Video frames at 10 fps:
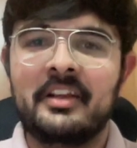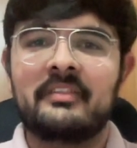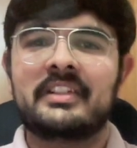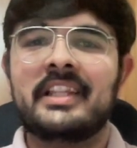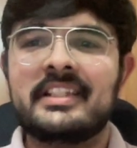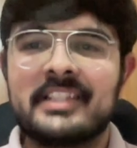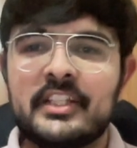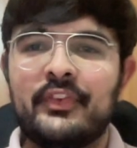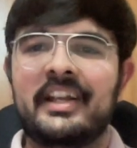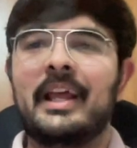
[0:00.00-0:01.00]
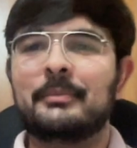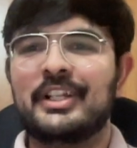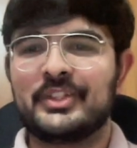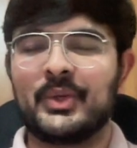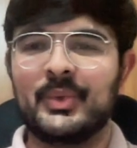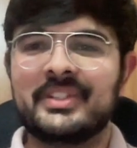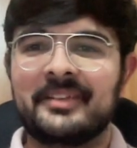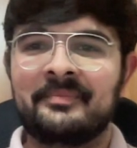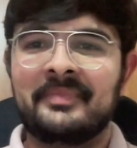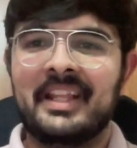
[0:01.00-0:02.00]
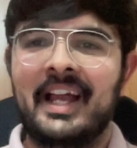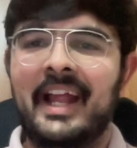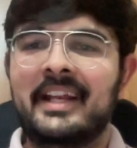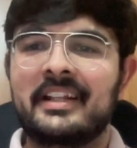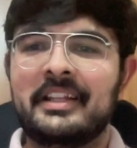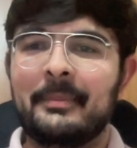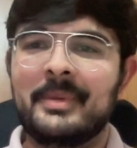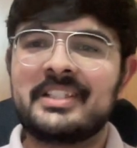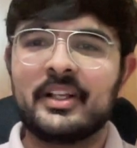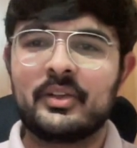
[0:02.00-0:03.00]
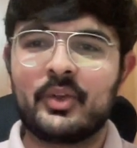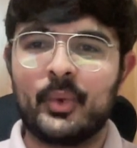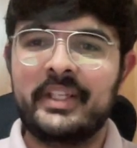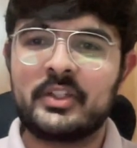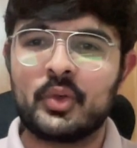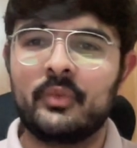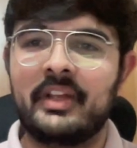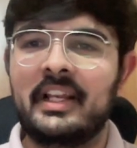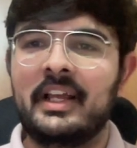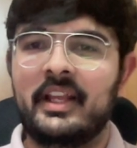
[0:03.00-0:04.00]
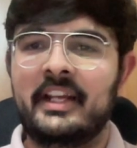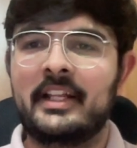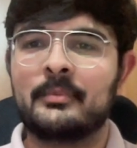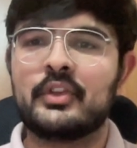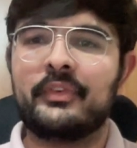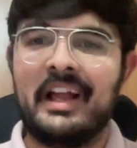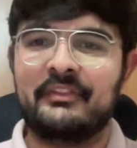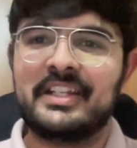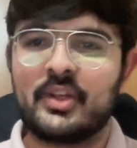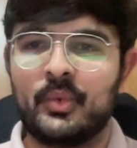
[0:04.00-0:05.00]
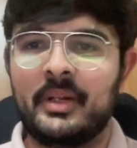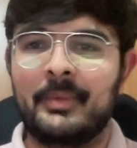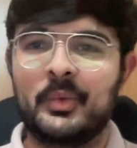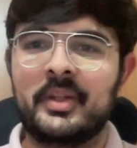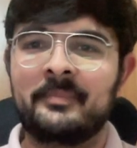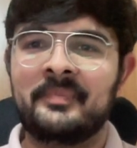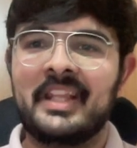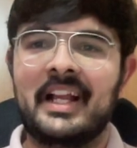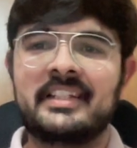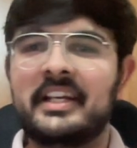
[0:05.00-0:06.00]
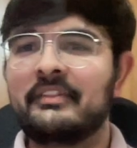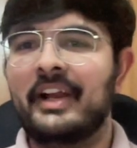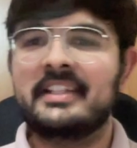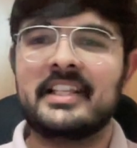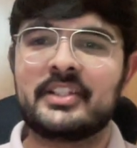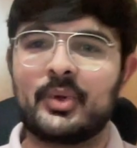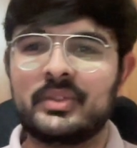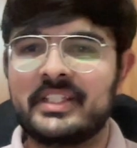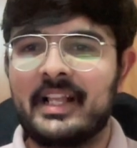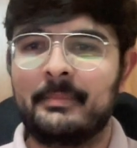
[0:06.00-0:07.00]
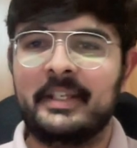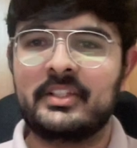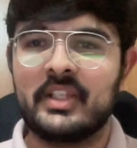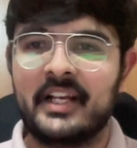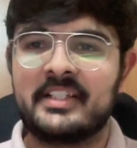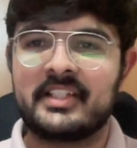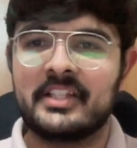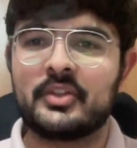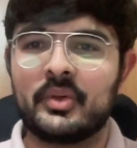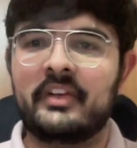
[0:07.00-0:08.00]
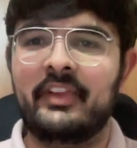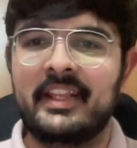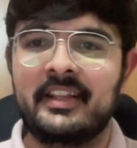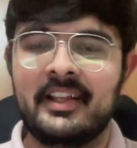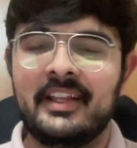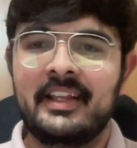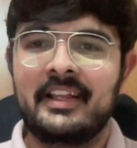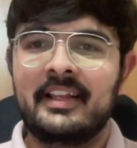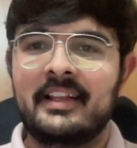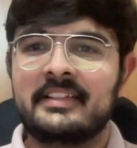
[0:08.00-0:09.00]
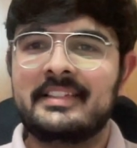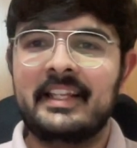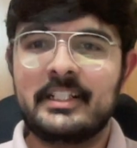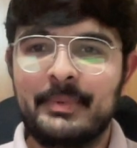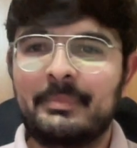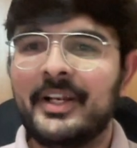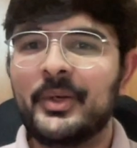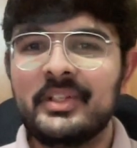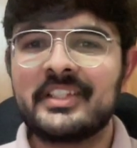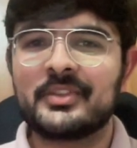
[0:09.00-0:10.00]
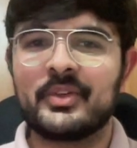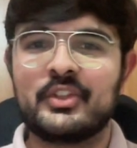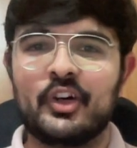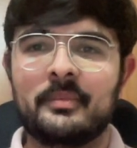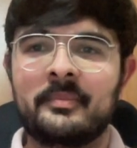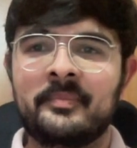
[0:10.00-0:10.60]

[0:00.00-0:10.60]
when there is such fantabulous growth and numbers are growing so well in terms of average loan amount, and the devices growth is happening at such good way, salespeople are doing such good job,